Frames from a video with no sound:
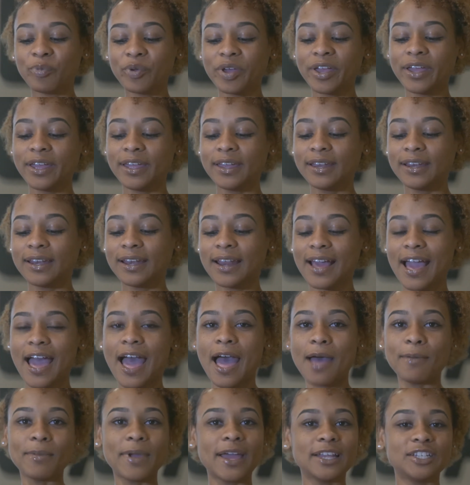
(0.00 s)
but
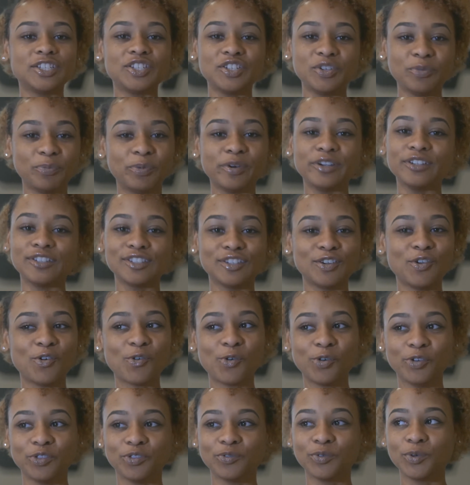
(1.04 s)
I'm actually the person
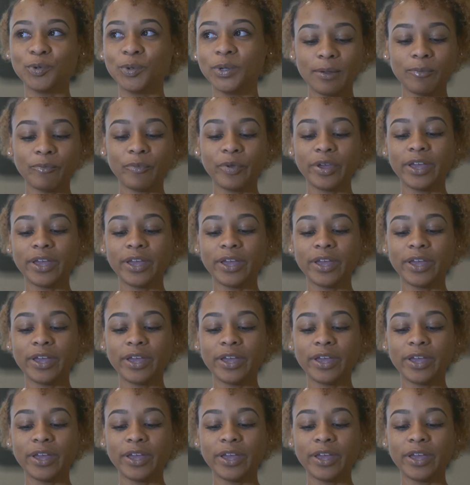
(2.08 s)
going through it.